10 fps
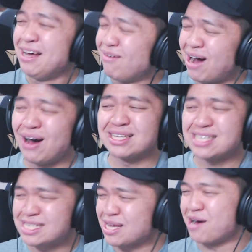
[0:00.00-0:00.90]
Wow, as
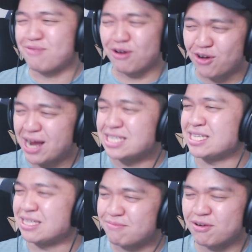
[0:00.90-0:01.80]
this song
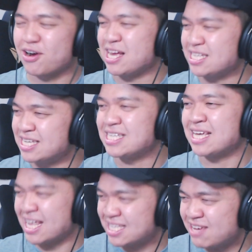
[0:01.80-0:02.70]
progresses and progresses, it
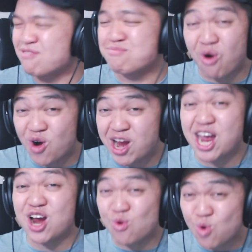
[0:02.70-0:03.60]
gets even more
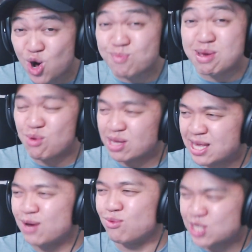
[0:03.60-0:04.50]
earwormy with
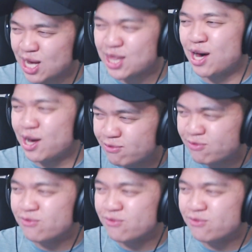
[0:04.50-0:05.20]
it, which I love.